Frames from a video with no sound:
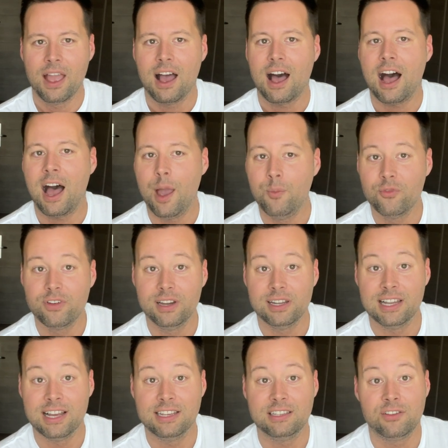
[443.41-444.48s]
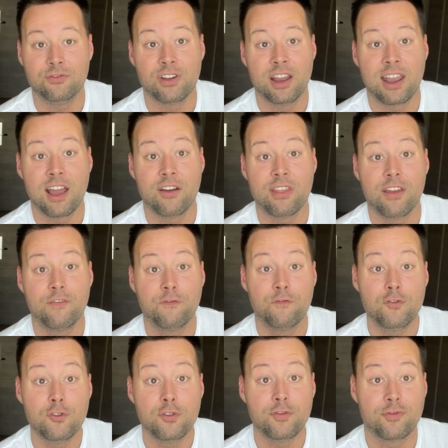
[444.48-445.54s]
I'm realizing right now that
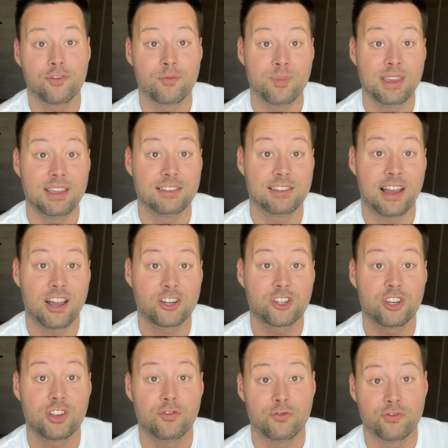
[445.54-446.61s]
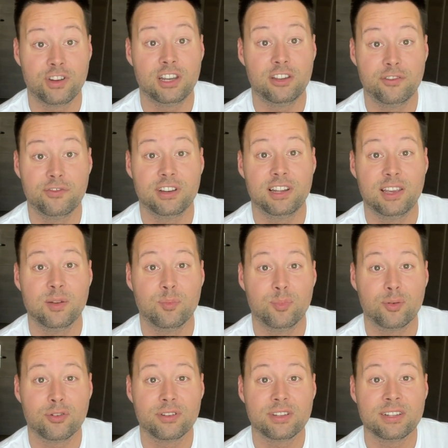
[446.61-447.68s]
food for me is actually really
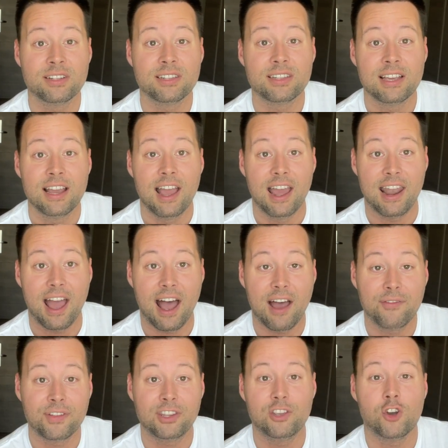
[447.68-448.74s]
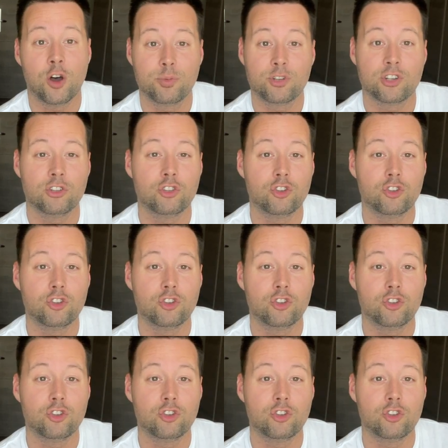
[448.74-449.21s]
important, and having the option to